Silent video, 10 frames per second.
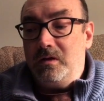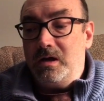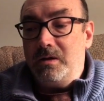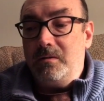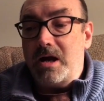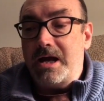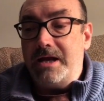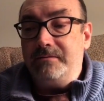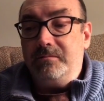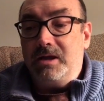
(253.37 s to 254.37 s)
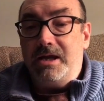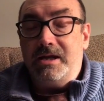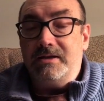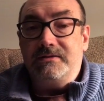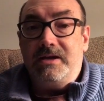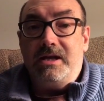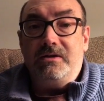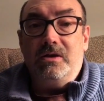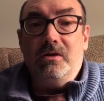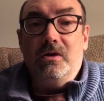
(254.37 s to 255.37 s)
I, I hadn't planned on staying
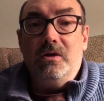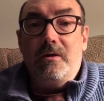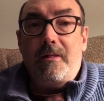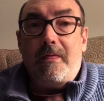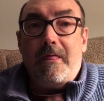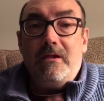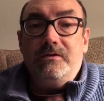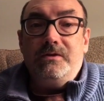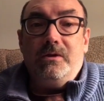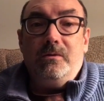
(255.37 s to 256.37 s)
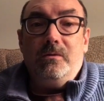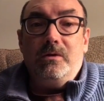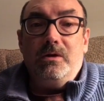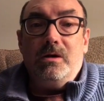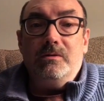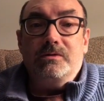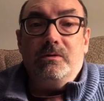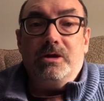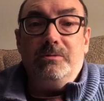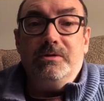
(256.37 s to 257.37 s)
there. So, you know, I was
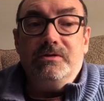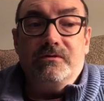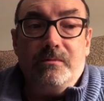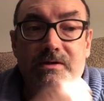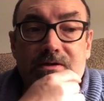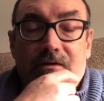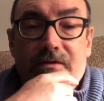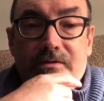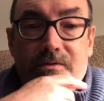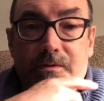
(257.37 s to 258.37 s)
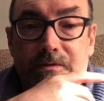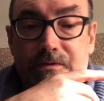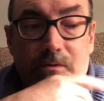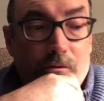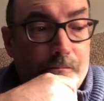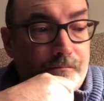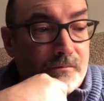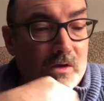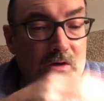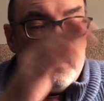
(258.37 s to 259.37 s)
going to business for myself and I was going to school.
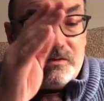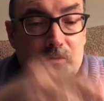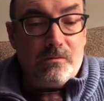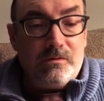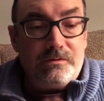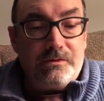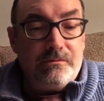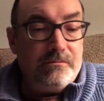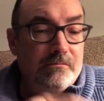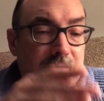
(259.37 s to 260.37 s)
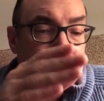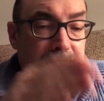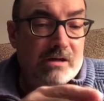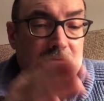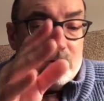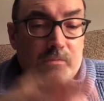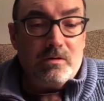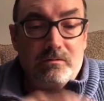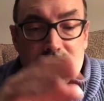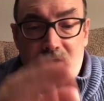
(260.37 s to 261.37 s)
So, so my track
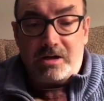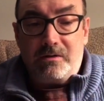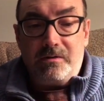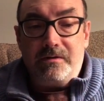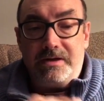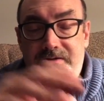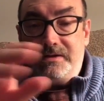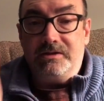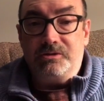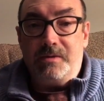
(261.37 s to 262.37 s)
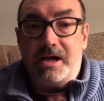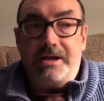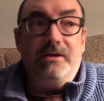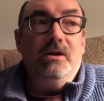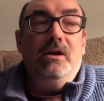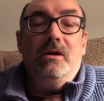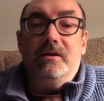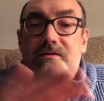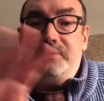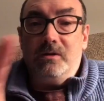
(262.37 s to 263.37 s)
record, they see is spotty.
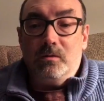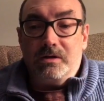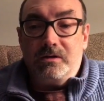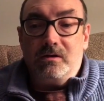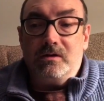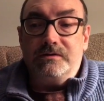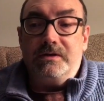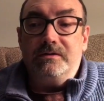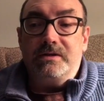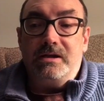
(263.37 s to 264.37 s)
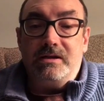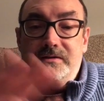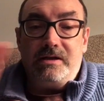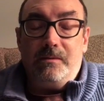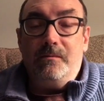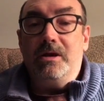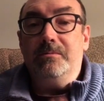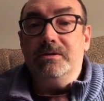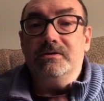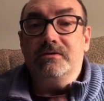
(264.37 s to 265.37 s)
They see I worked in call centers, and they see I'm in
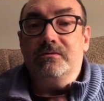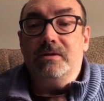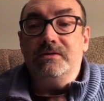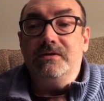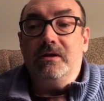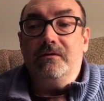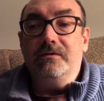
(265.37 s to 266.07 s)
business for myself.